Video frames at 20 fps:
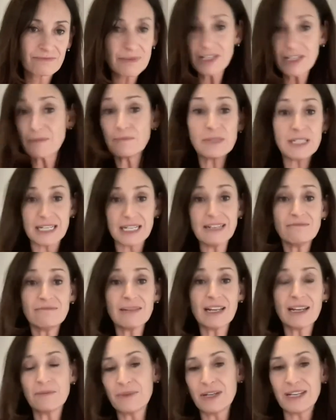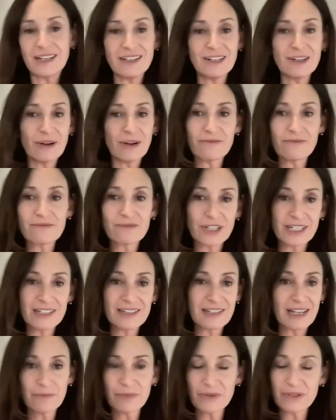Some did, and we, you know, have good
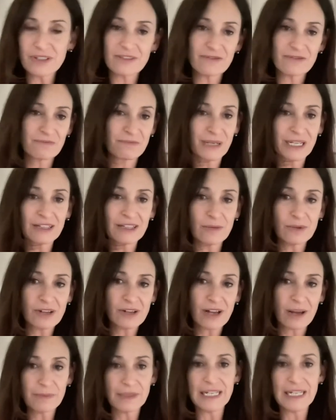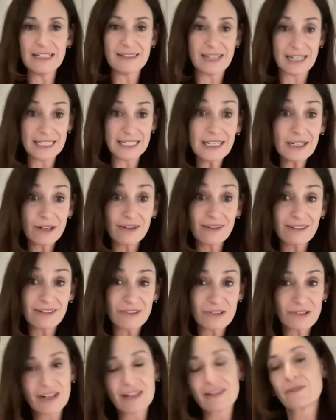examples of big global companies that did go to the
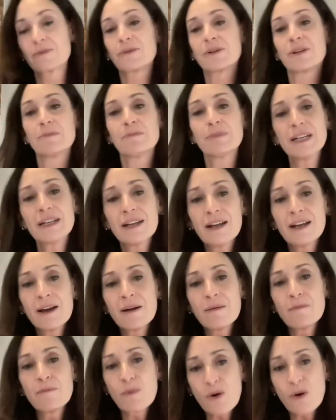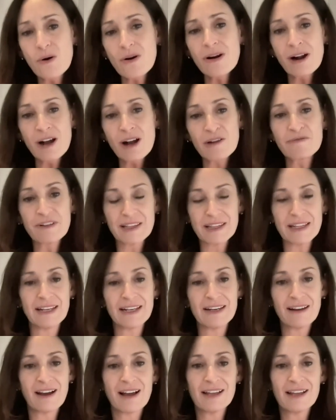other side of the world, but more often
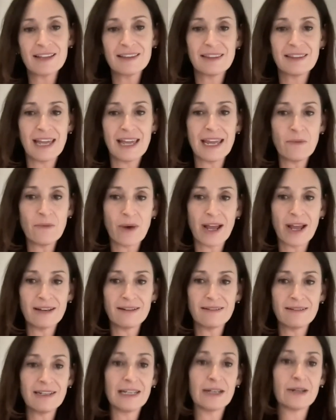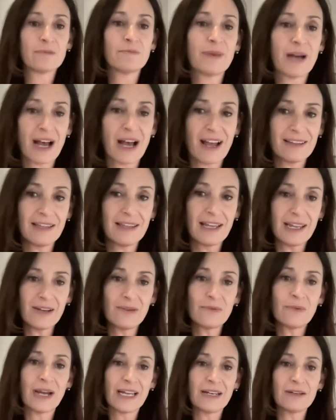than not, they went nearby.
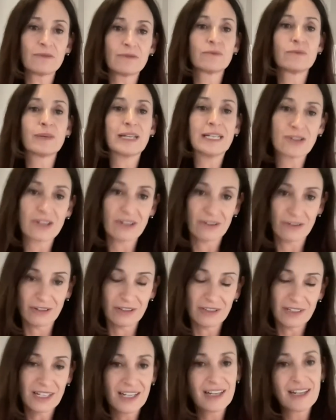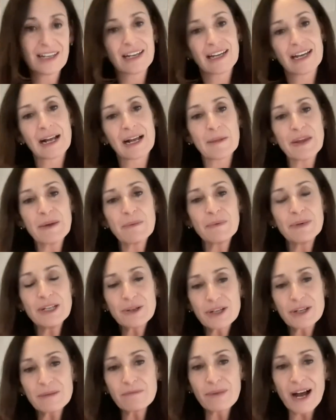They went regional. Um, and when
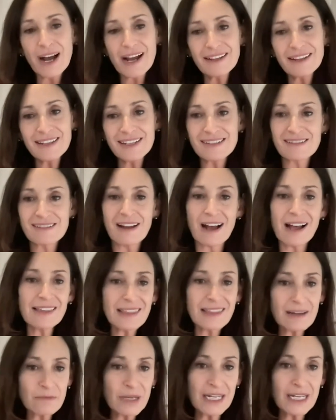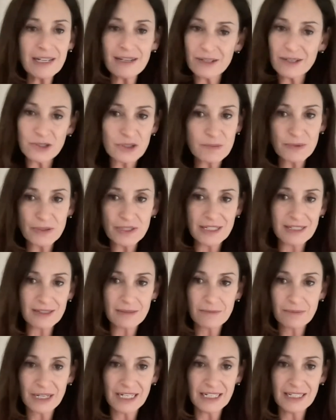you combine these, not that many countries
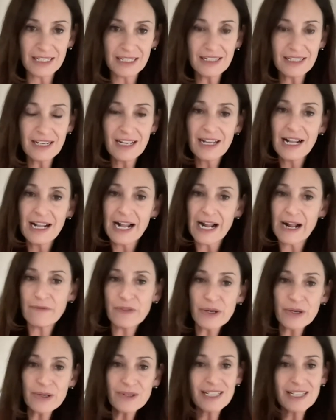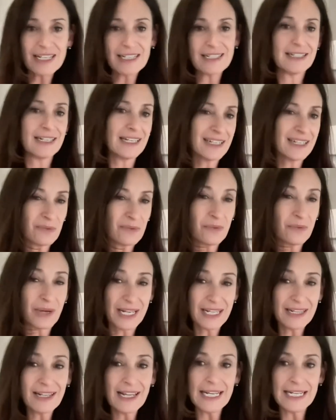participated, and those that did,
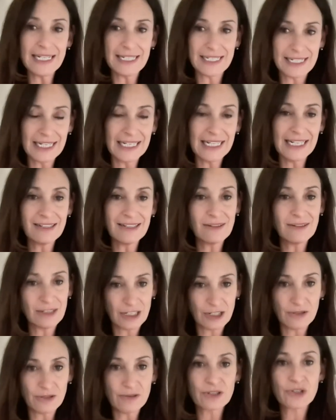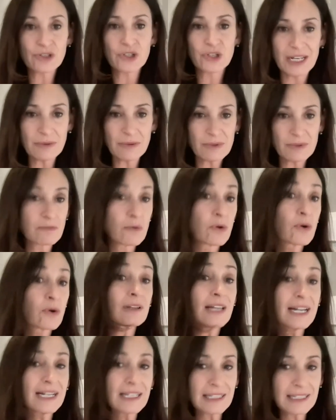when they did, you know, the trade was more
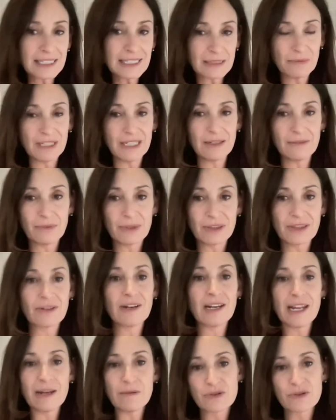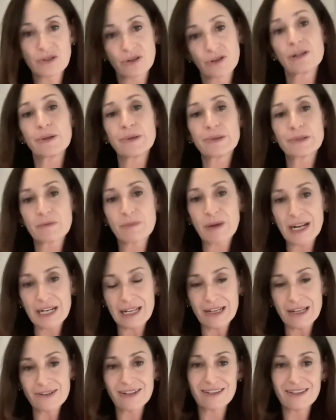likely to be with their neighbors or closer by
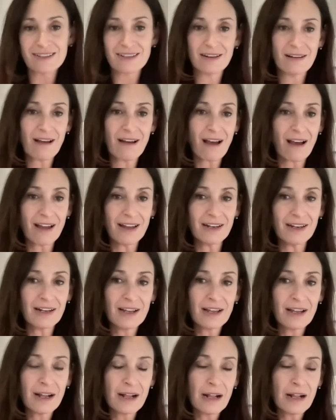nations than not.